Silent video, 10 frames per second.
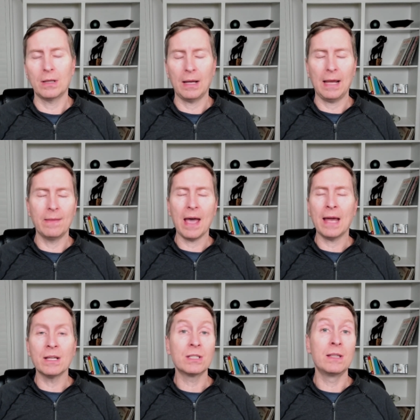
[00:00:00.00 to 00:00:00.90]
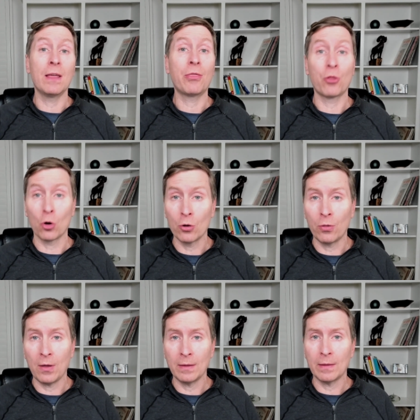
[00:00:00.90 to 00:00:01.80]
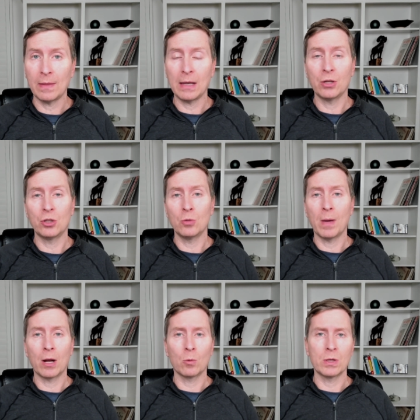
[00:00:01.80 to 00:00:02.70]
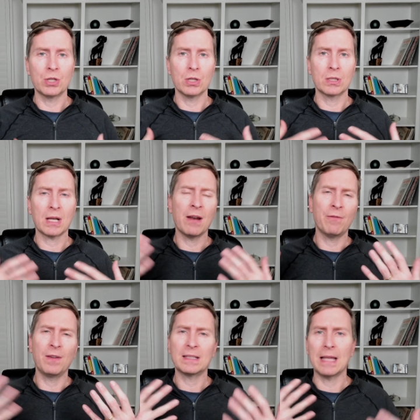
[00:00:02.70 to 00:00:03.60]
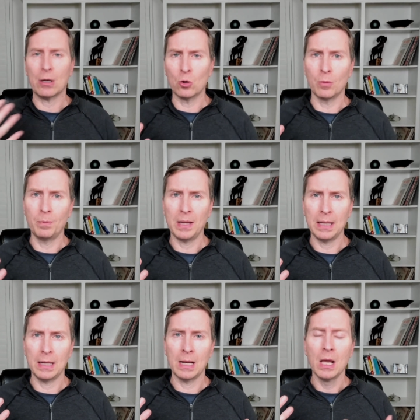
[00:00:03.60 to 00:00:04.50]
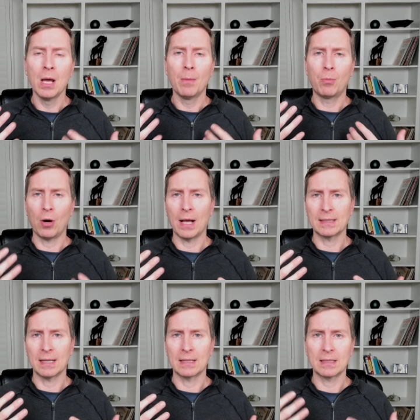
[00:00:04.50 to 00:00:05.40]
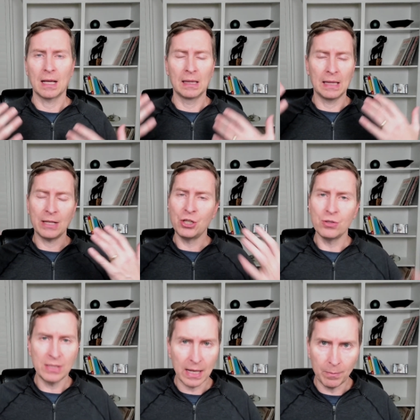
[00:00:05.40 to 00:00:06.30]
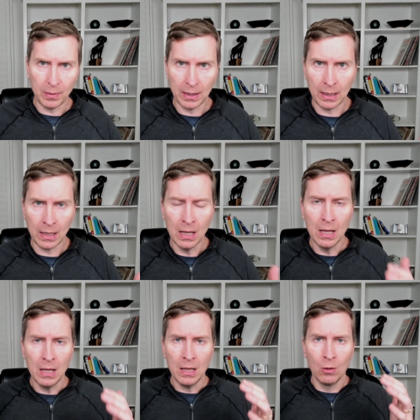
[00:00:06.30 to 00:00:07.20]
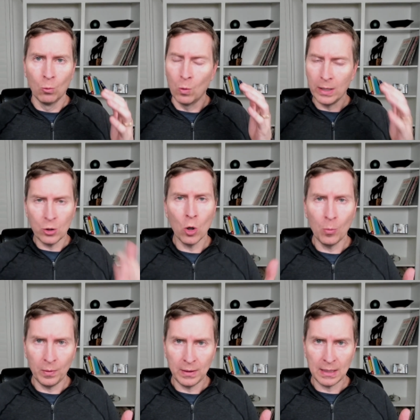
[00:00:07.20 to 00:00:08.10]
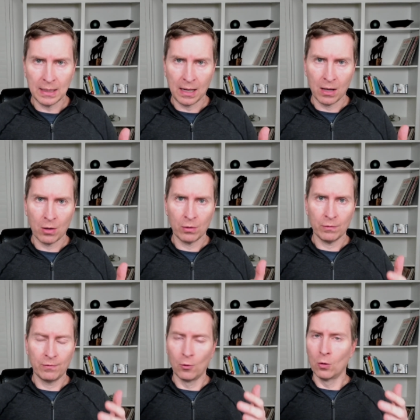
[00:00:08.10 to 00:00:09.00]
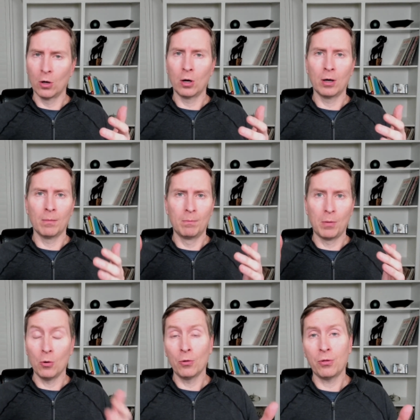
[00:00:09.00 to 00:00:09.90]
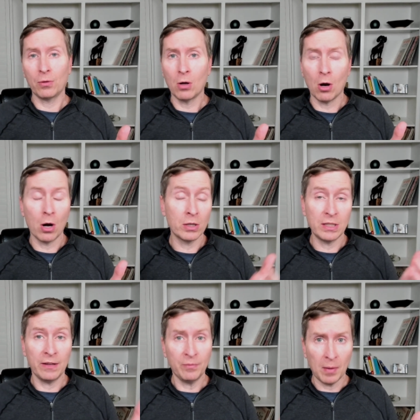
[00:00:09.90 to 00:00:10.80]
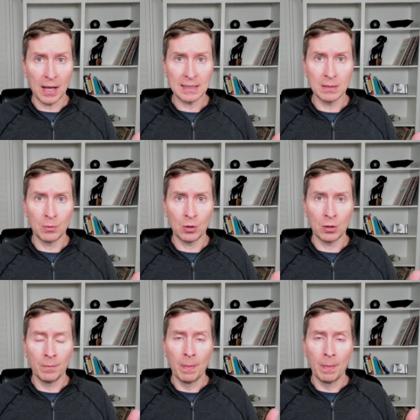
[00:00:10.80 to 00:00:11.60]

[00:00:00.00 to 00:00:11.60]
And that is the third thing that they could do better, which is kind of fix that whole PIN process. Let you set a PIN when you open the account for both cards if possible.